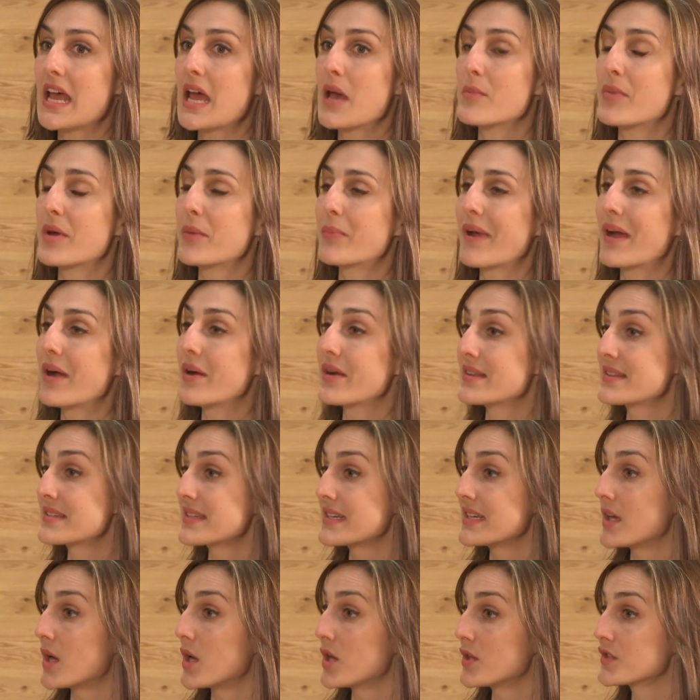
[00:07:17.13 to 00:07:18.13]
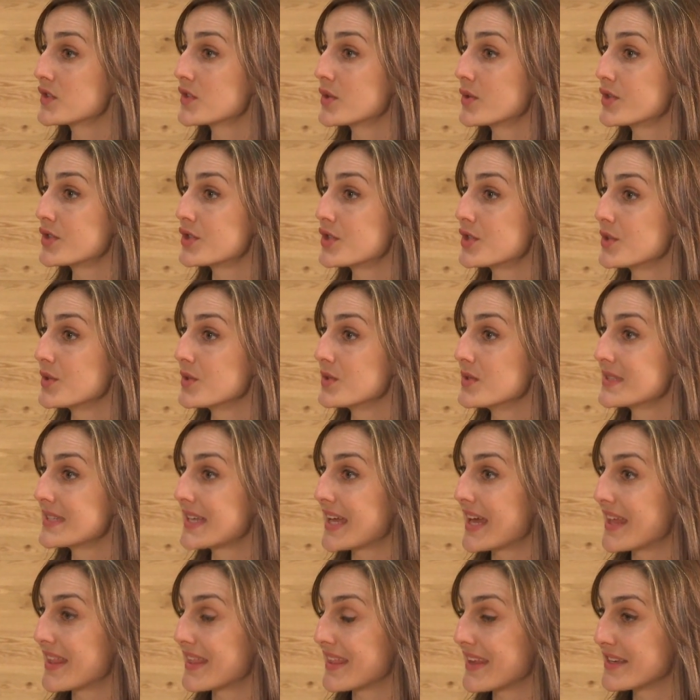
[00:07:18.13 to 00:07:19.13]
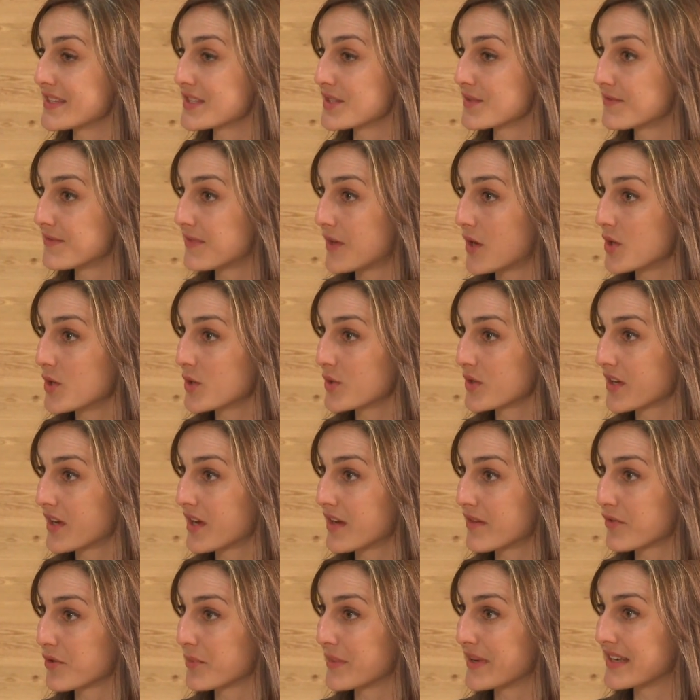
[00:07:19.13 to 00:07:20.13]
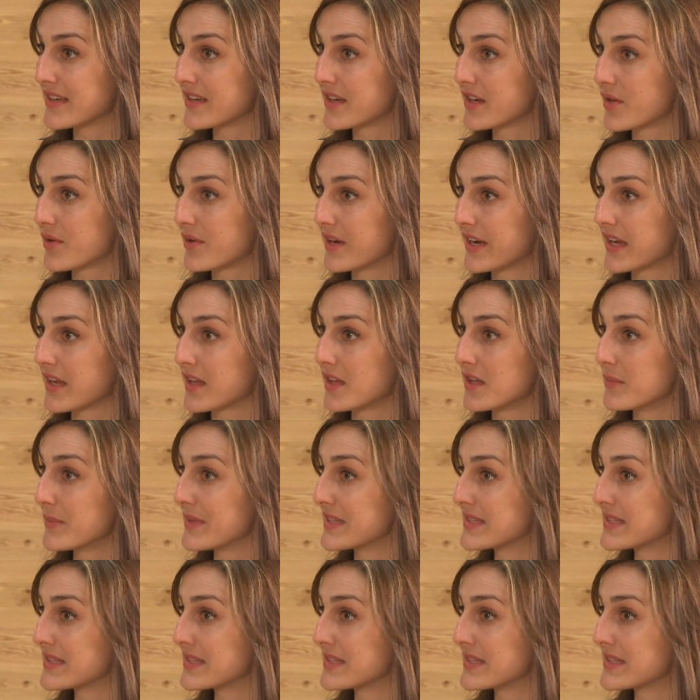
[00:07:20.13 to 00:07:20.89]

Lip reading: but parents can also choose, can't they, to follow the government curriculum?